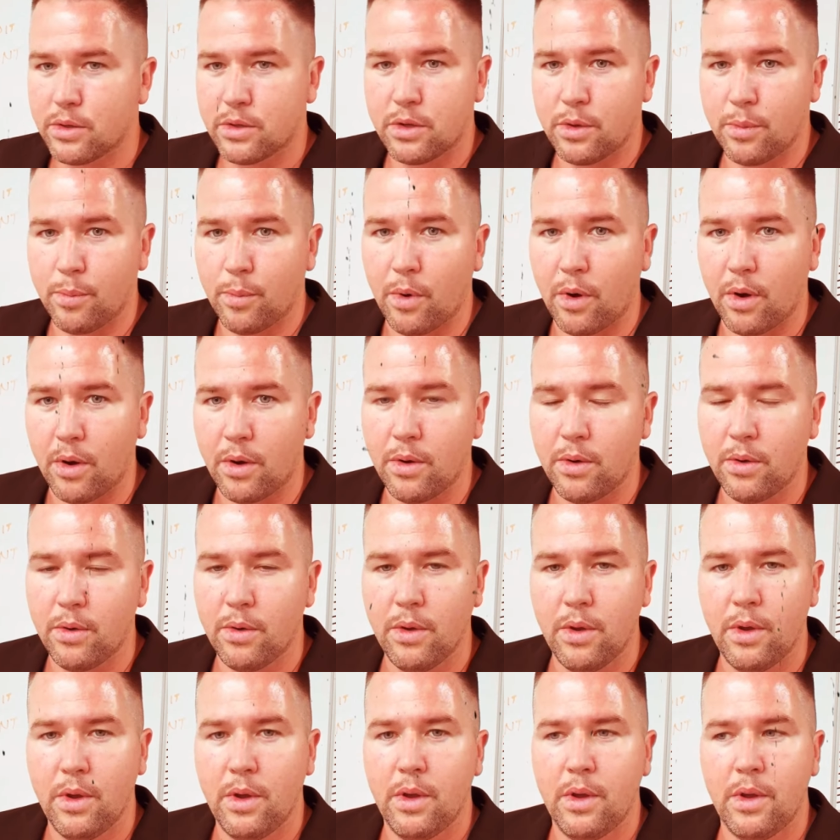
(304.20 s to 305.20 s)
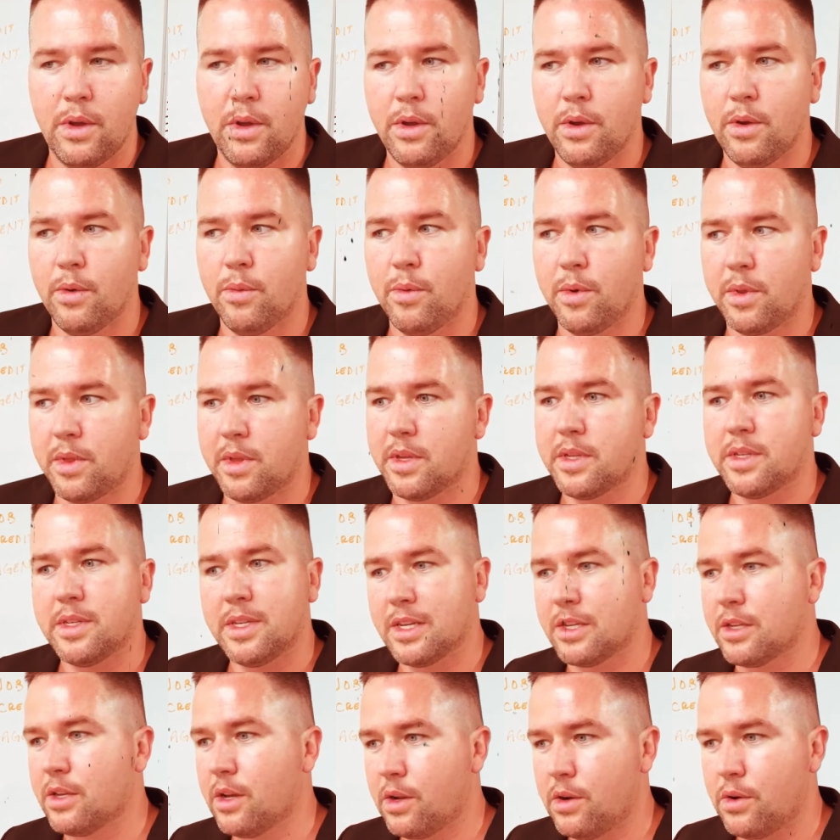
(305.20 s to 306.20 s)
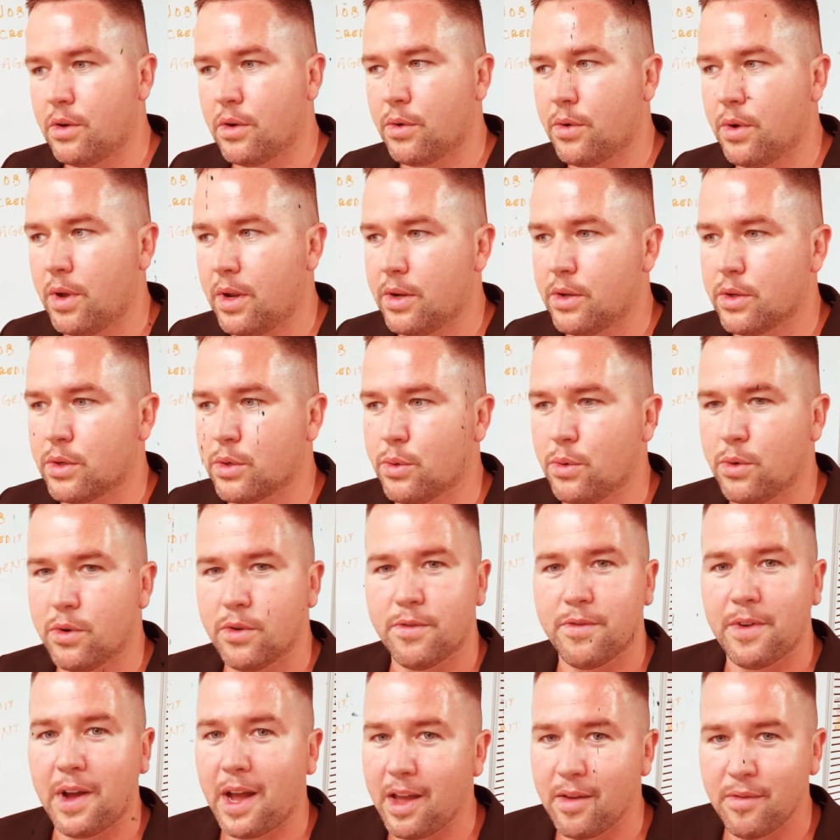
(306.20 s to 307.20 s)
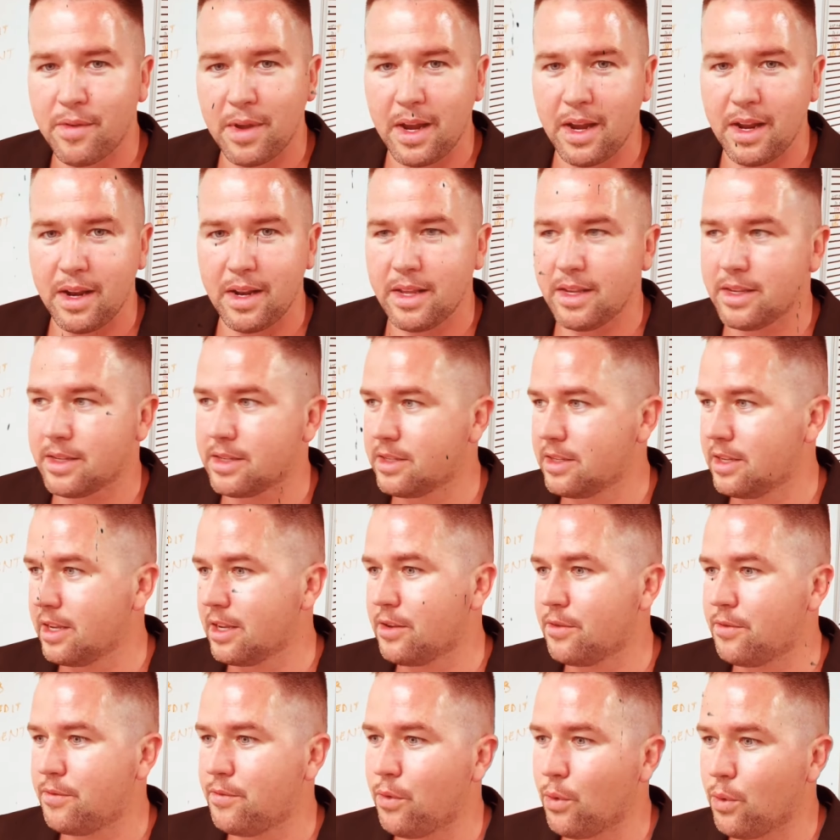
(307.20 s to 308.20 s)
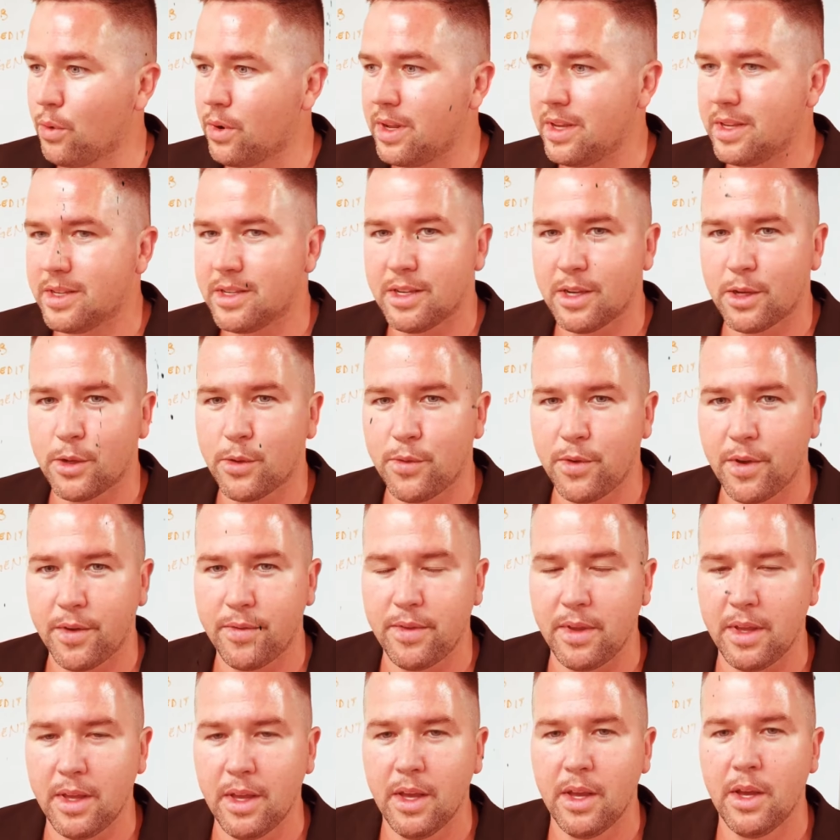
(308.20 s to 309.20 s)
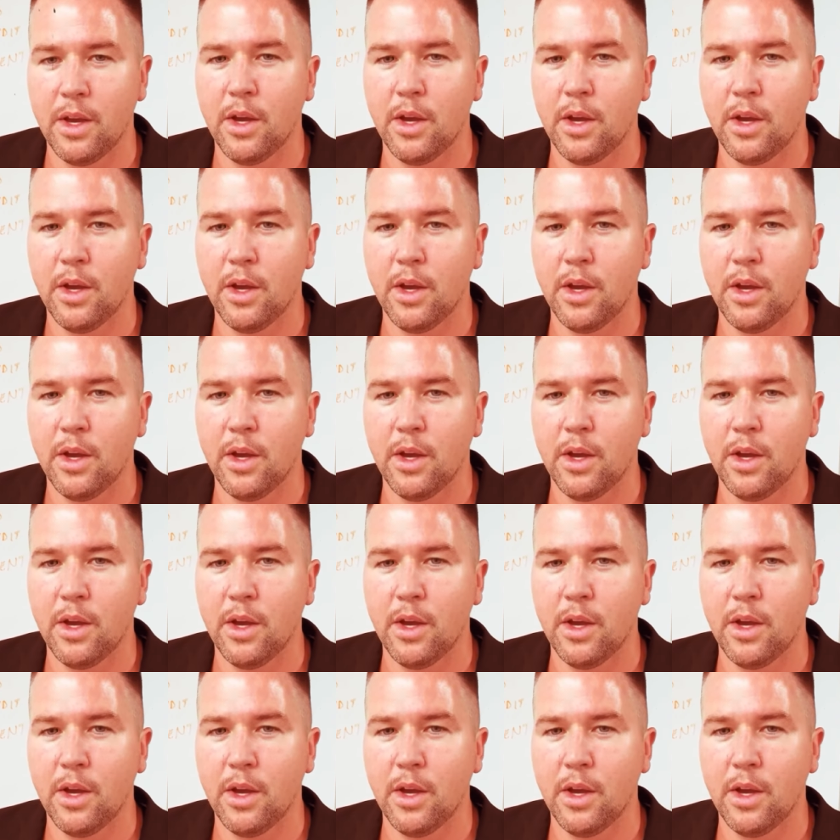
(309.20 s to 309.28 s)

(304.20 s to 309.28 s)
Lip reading: tomorrow with a 600 credit score, 580, 640, 650.